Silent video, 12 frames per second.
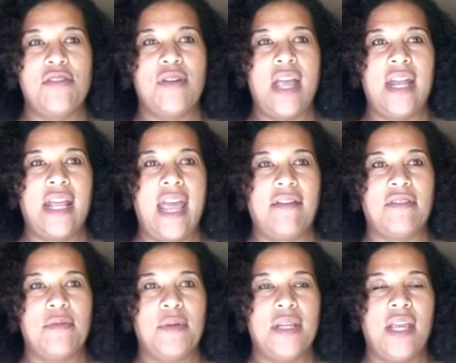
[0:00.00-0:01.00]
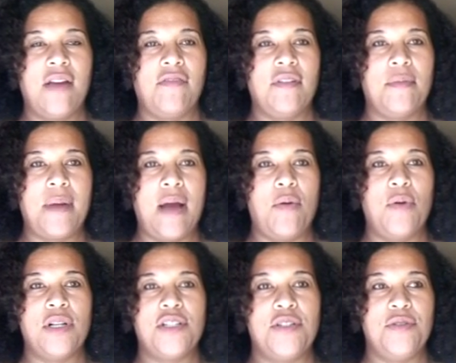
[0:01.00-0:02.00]
you kind of have to be careful about
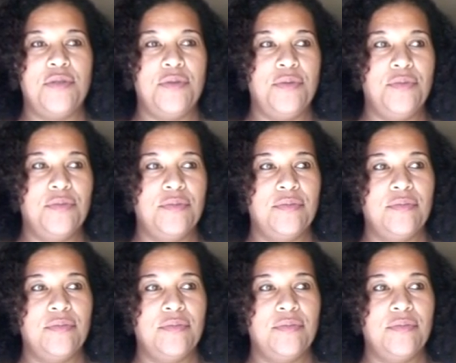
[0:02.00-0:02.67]
what you